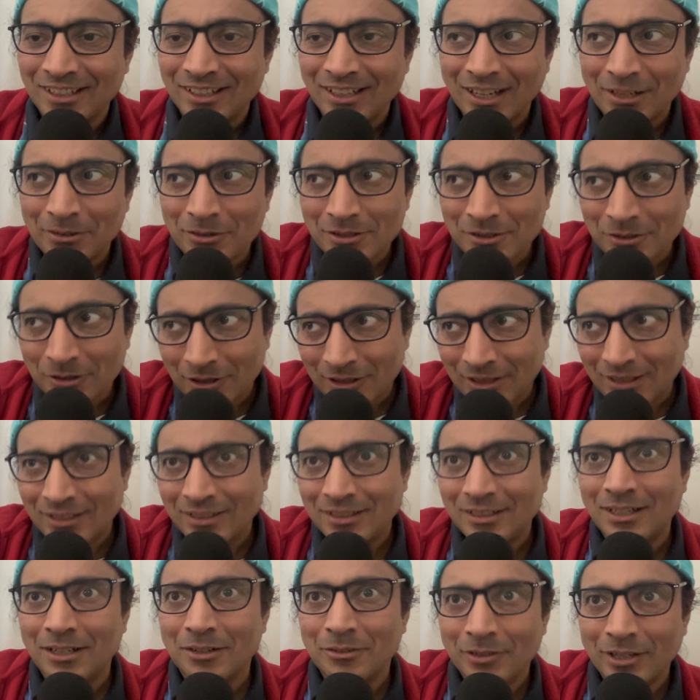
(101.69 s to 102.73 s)
I was not
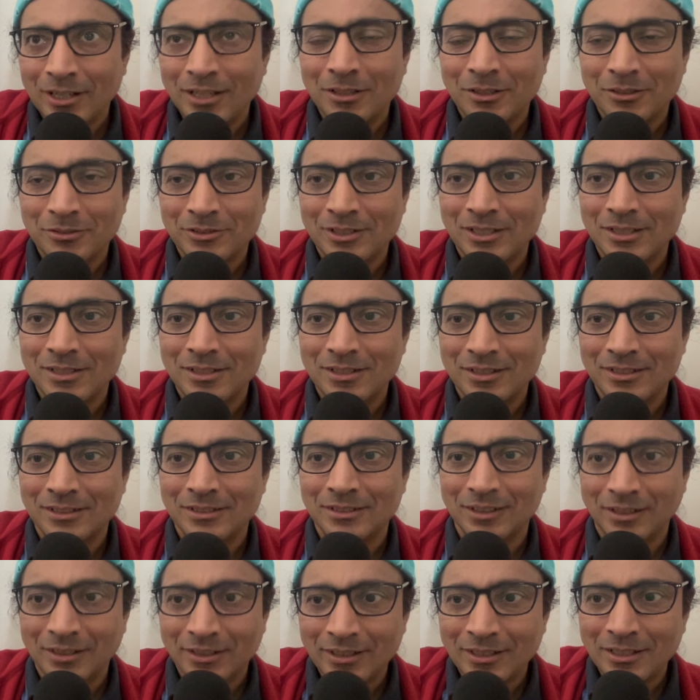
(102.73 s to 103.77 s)
really aware of this
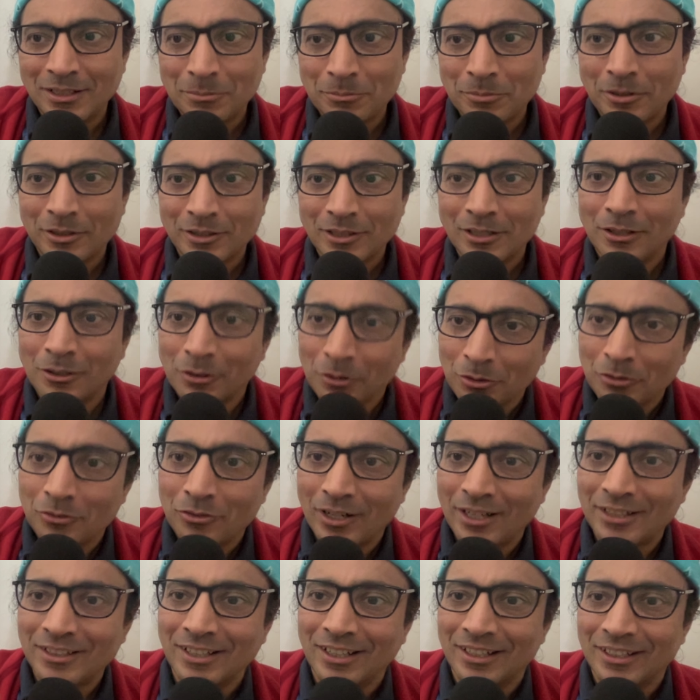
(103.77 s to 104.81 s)
really important
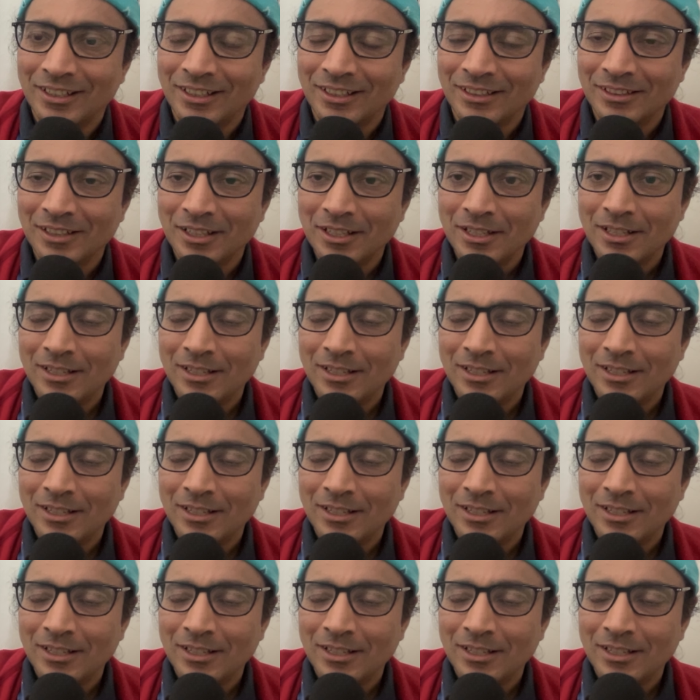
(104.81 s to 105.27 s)
low-fat guideline.